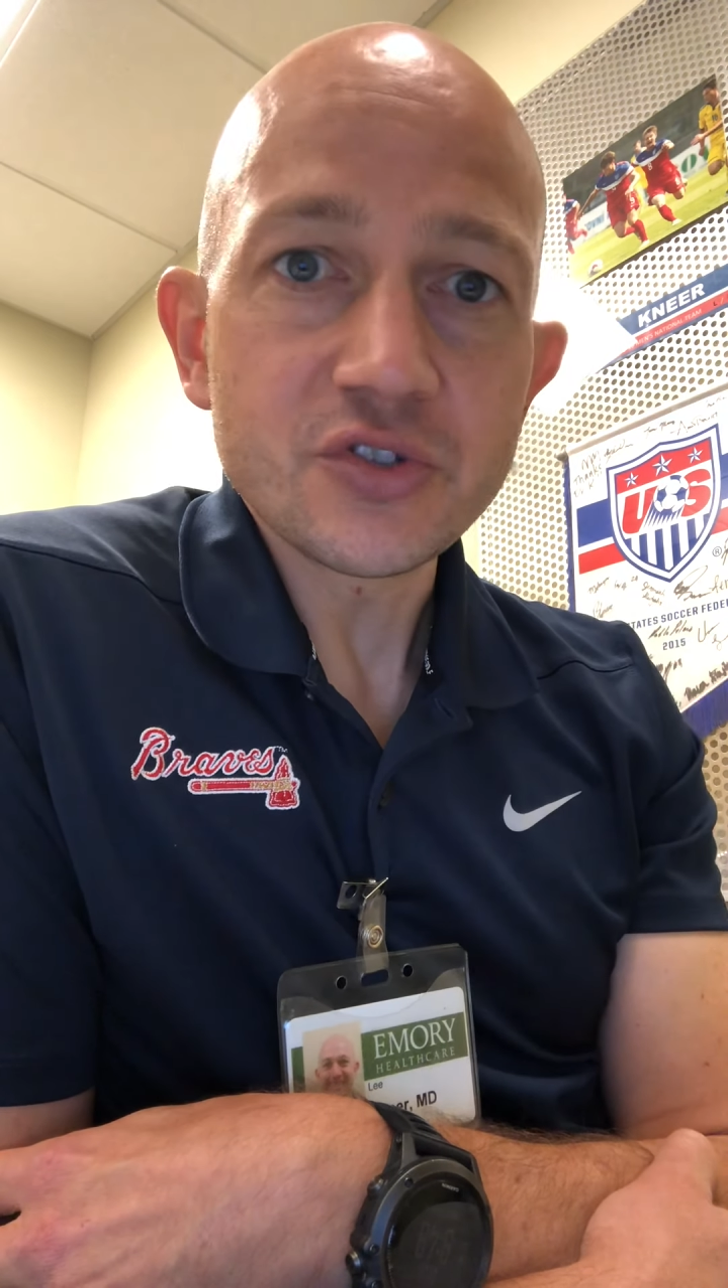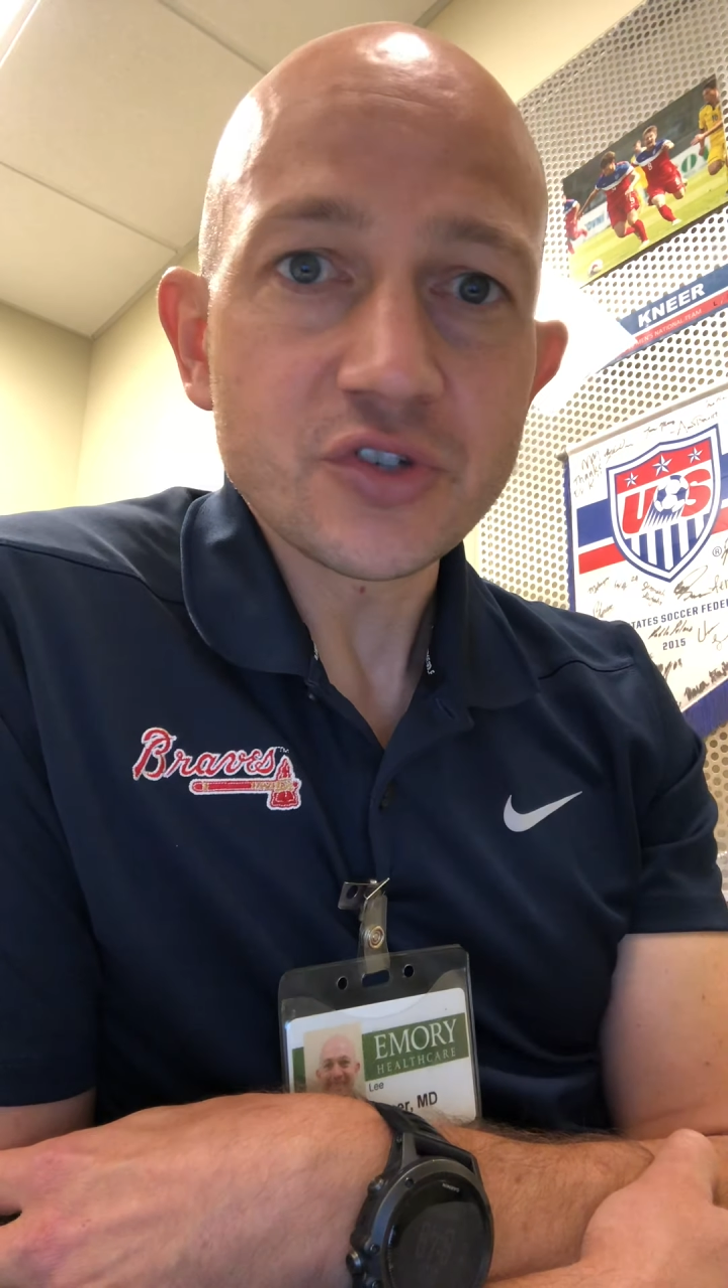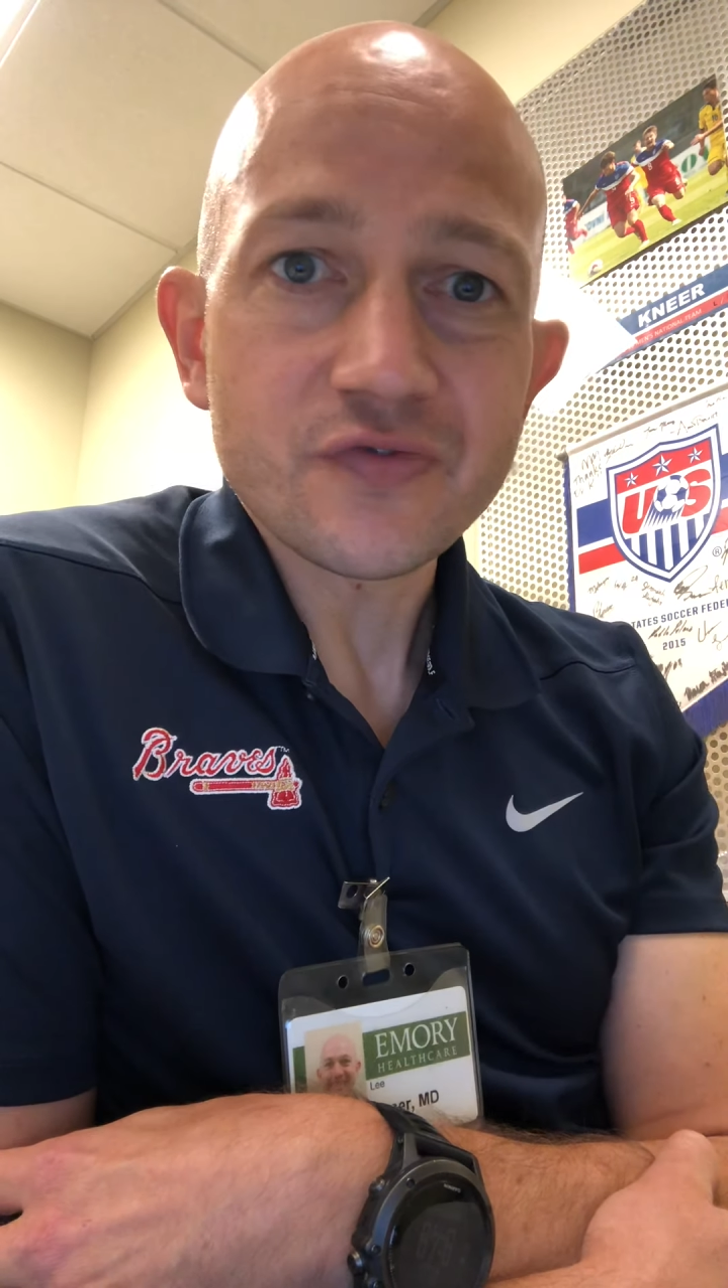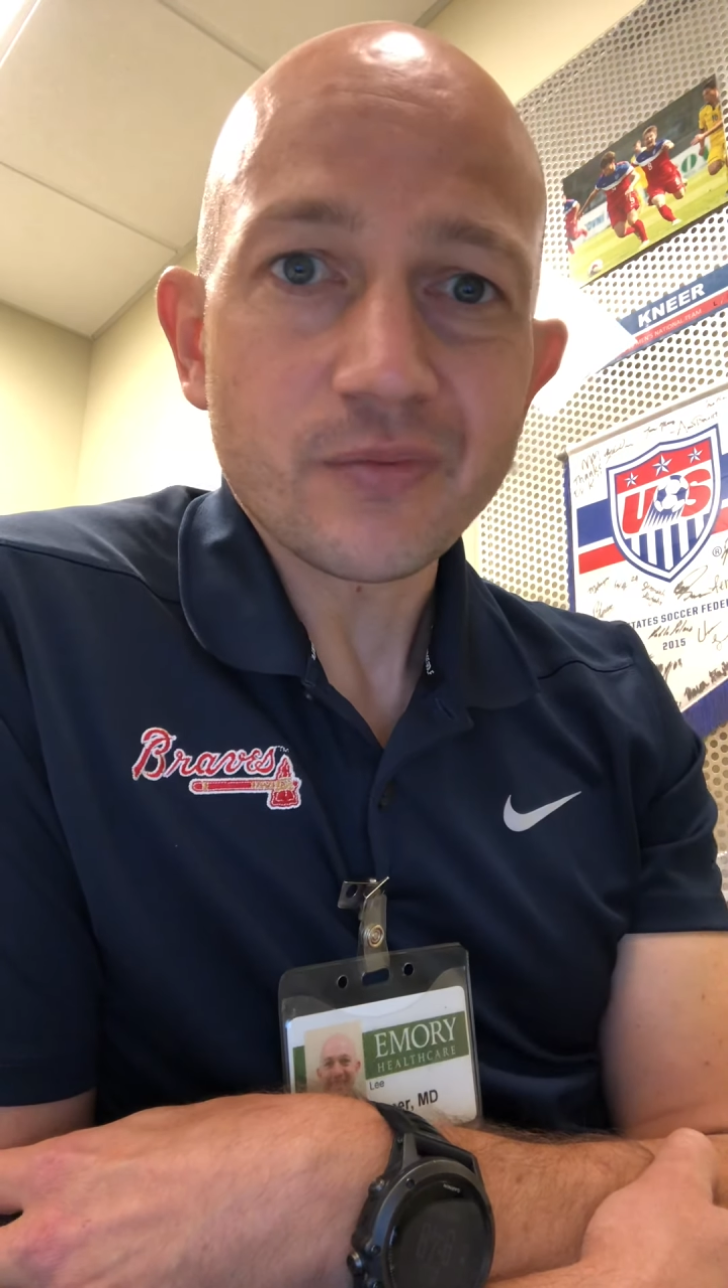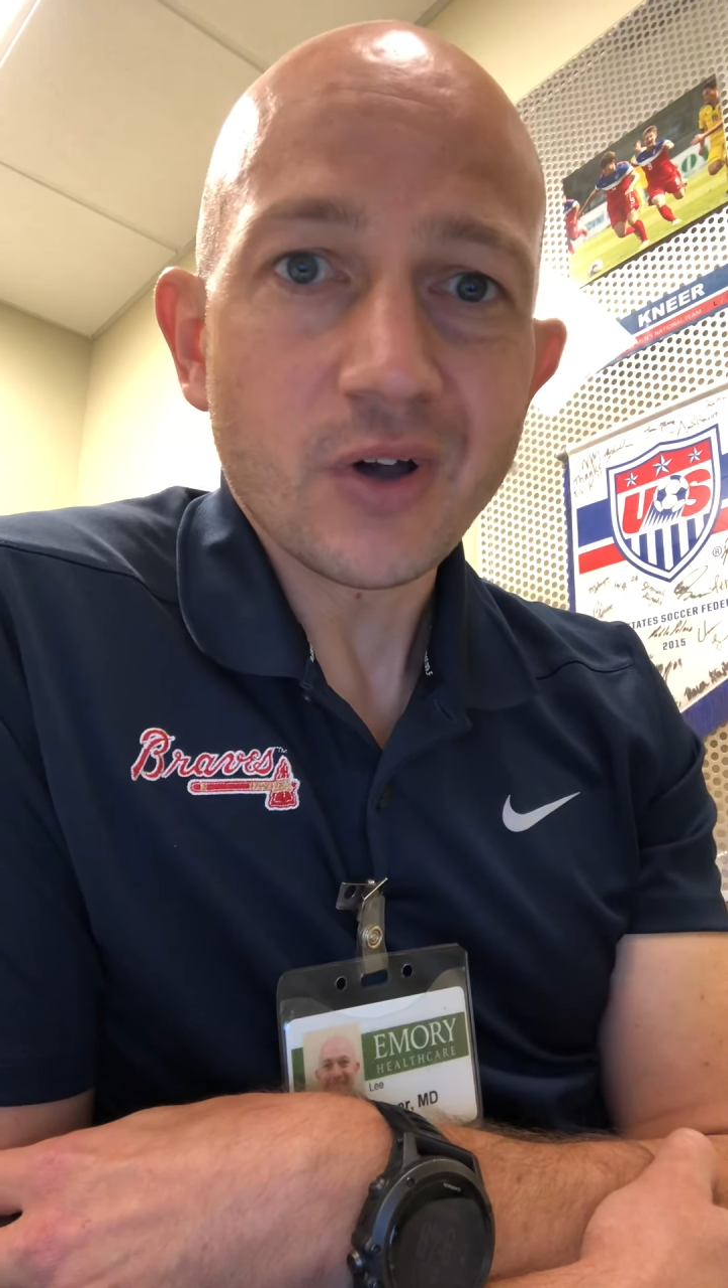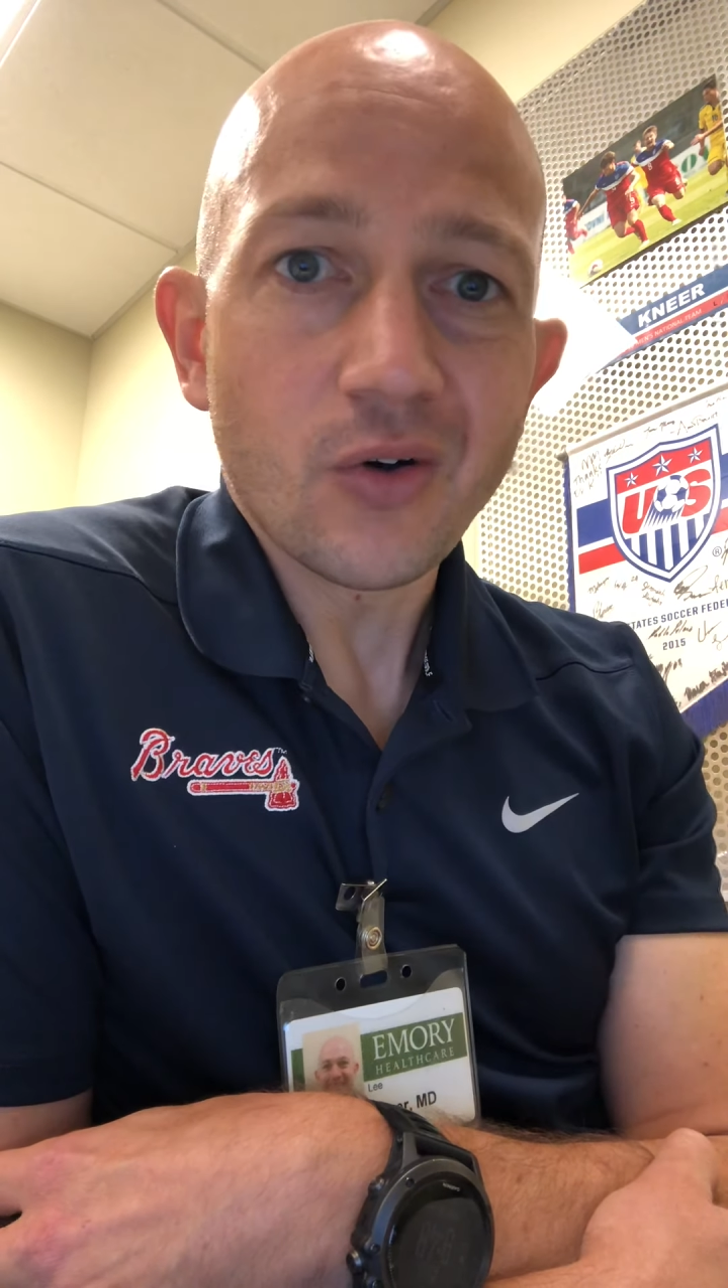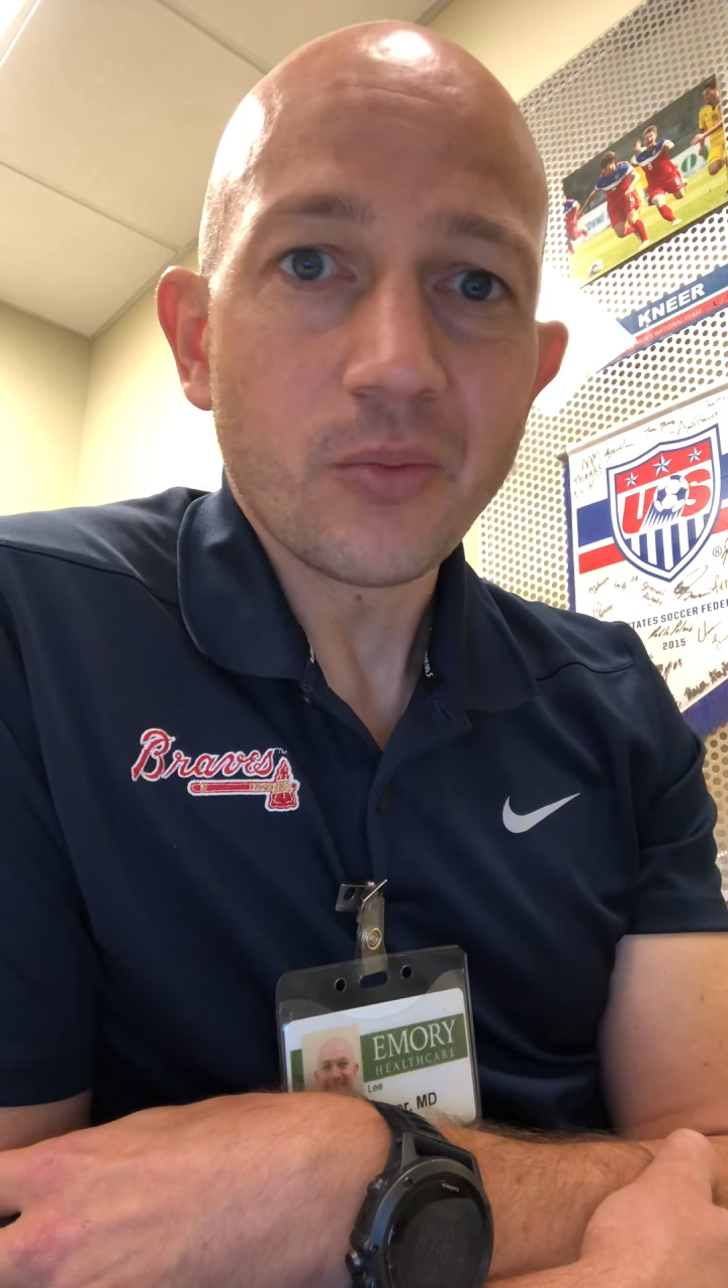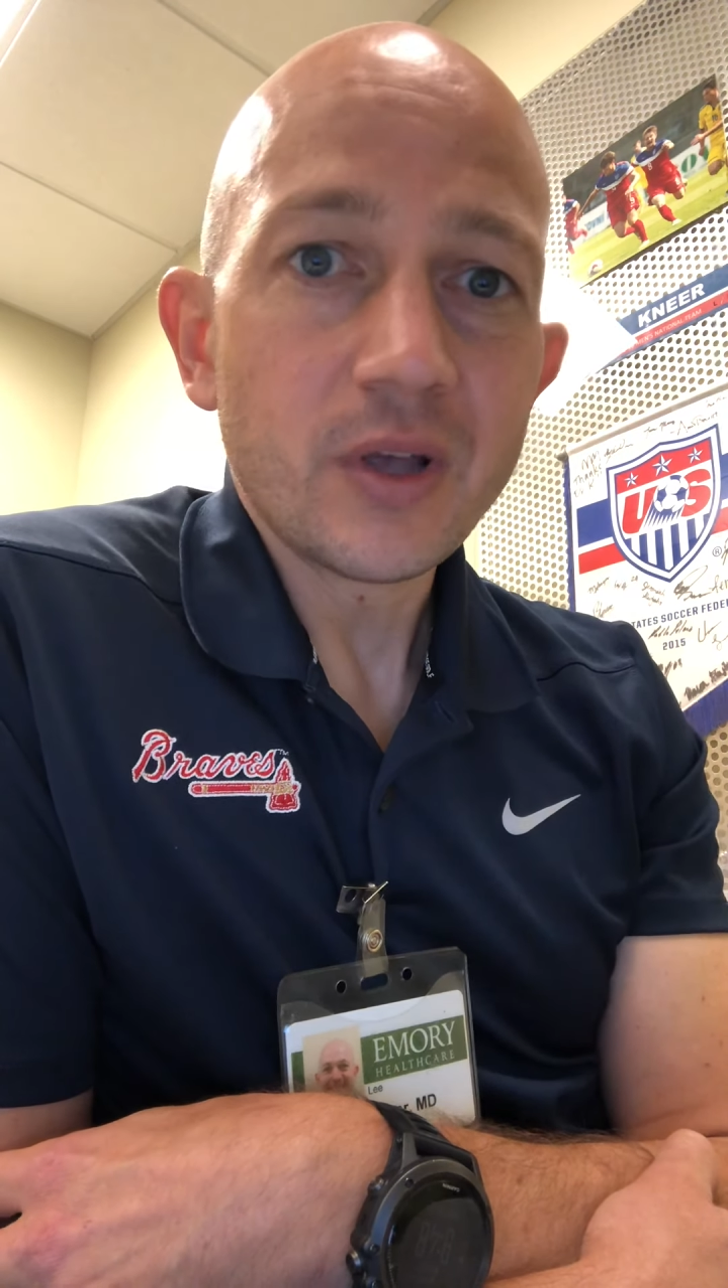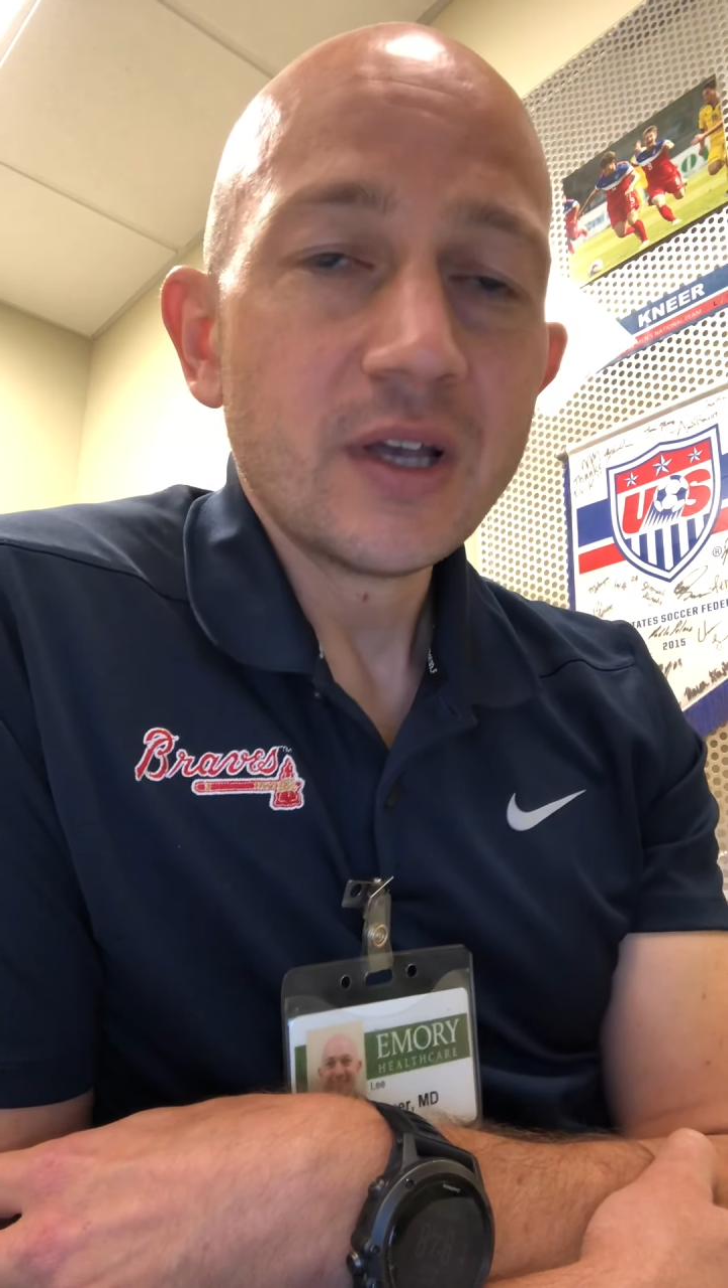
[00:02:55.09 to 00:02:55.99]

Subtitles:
just from home.